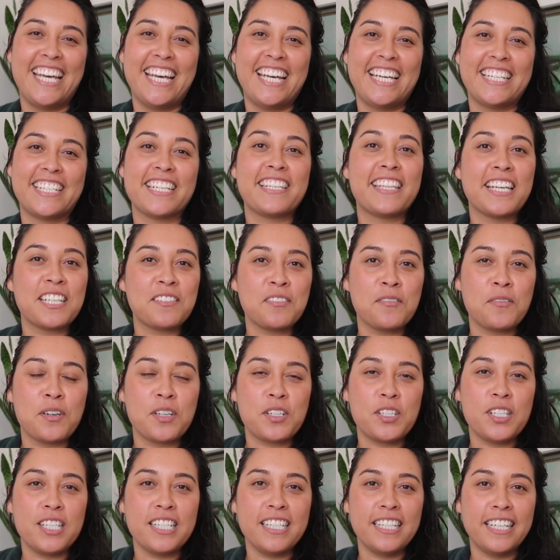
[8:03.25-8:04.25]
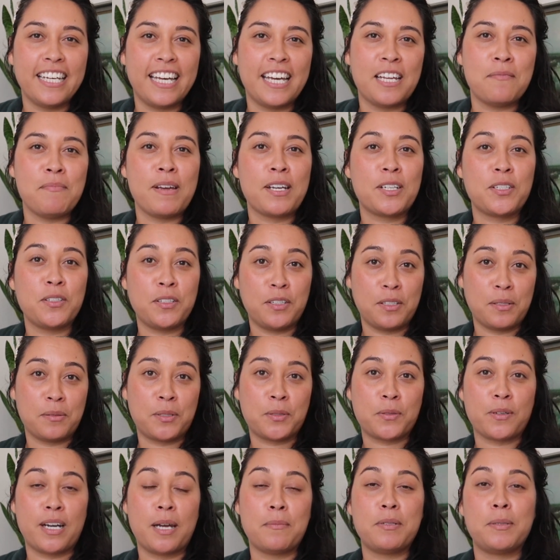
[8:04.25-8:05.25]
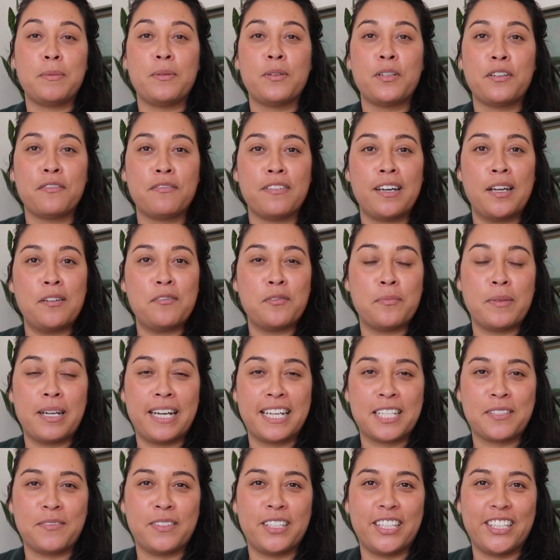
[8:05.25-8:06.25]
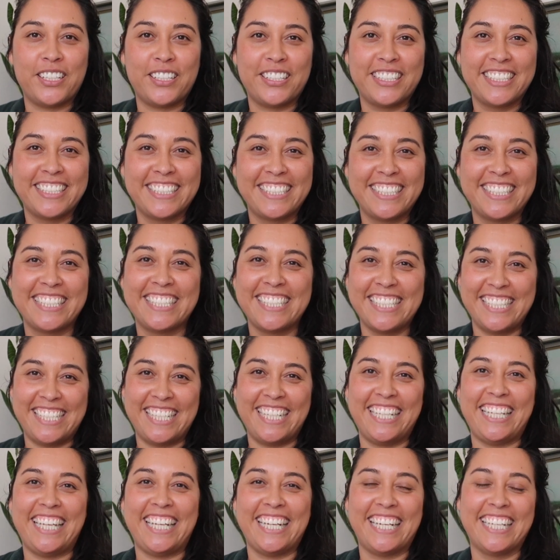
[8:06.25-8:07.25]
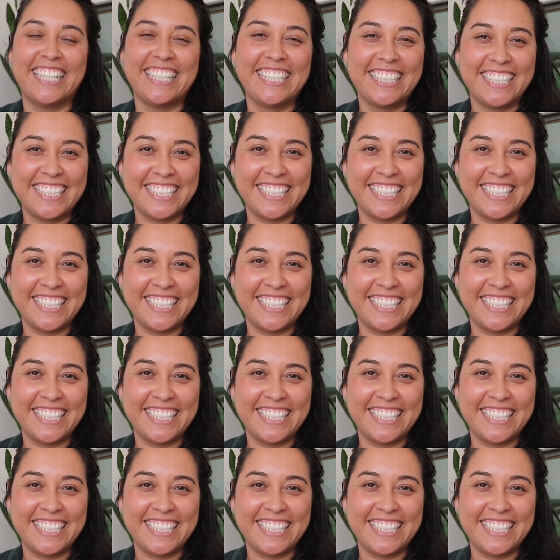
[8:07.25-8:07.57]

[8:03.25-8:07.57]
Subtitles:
So thanks for watching, and make sure you subscribe to be notified for my next video. See you later.